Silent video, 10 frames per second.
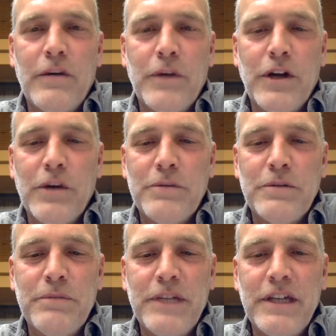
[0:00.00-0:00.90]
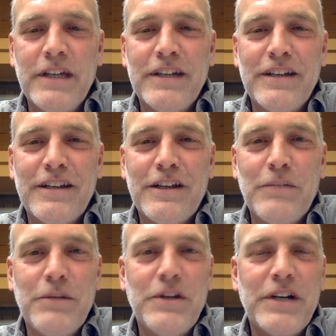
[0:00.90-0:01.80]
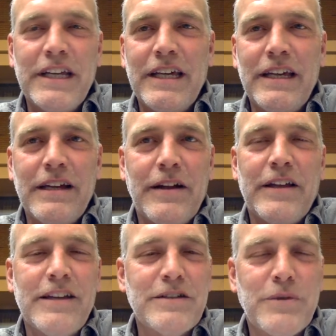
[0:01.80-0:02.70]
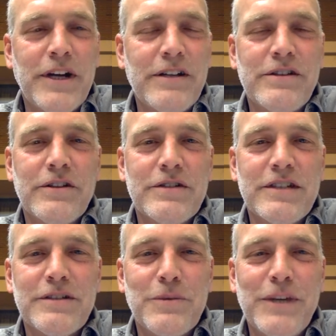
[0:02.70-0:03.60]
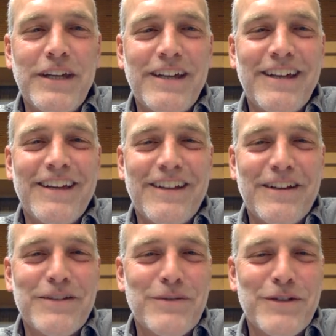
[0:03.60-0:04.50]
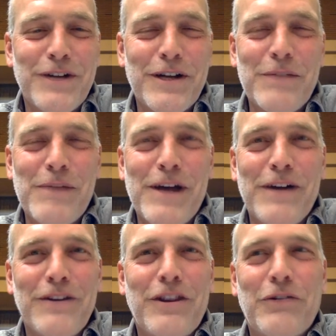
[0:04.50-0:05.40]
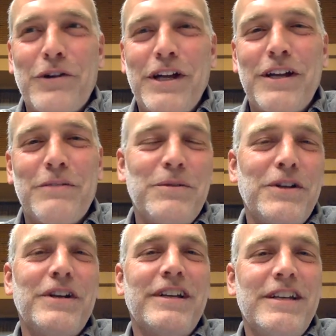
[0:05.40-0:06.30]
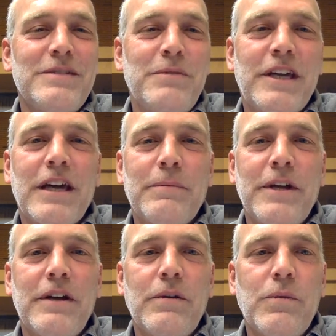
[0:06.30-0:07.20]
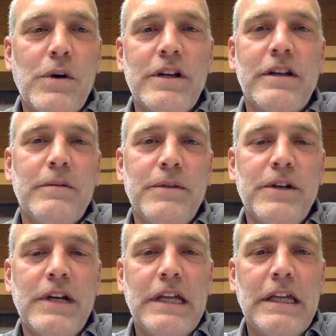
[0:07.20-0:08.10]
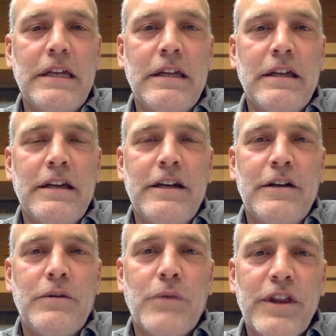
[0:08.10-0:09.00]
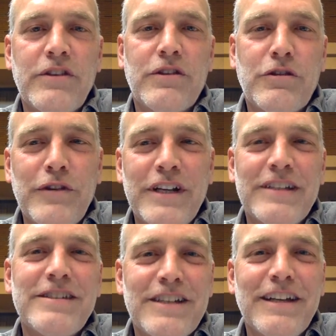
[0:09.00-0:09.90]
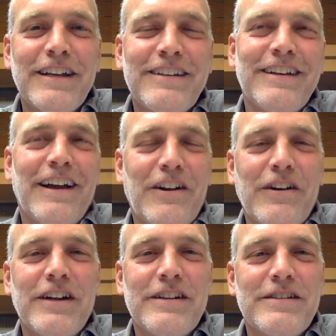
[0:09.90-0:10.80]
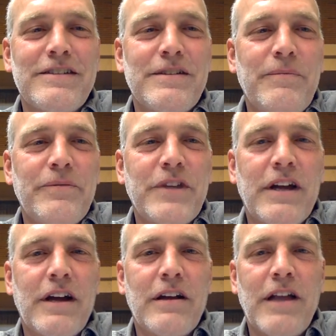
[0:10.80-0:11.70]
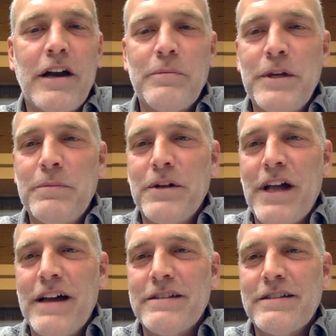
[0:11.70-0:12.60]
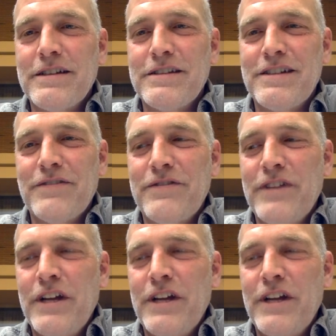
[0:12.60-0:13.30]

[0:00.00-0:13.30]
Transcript: we hope to be in community, and that's why I chose this week, because we're talking about 3 communities becoming one community with 3 distinct areas. A lot of people ask us if